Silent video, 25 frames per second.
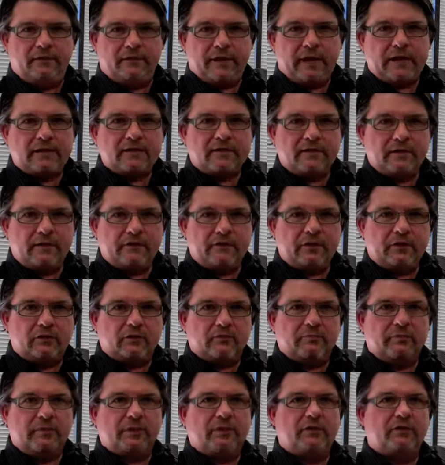That's
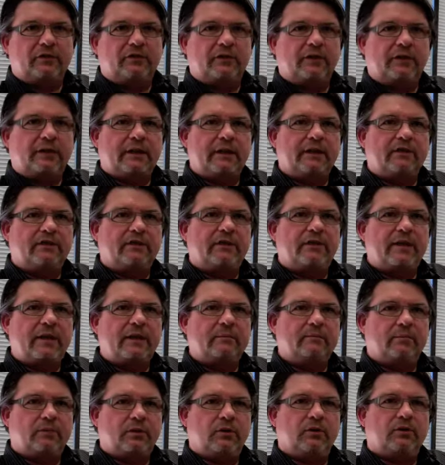difficult, because unless
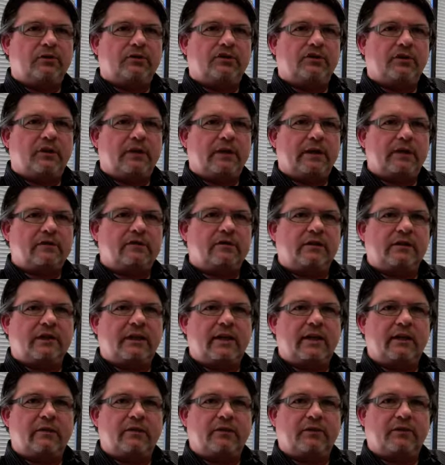that blog site actually
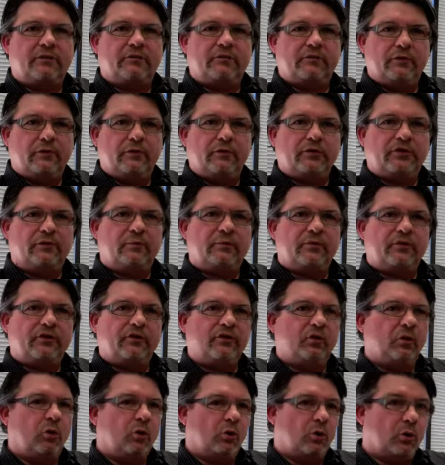carries
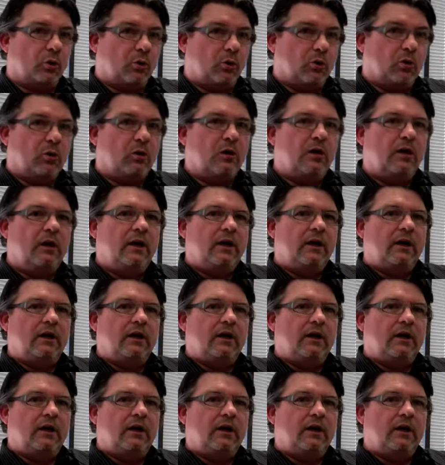advertisements or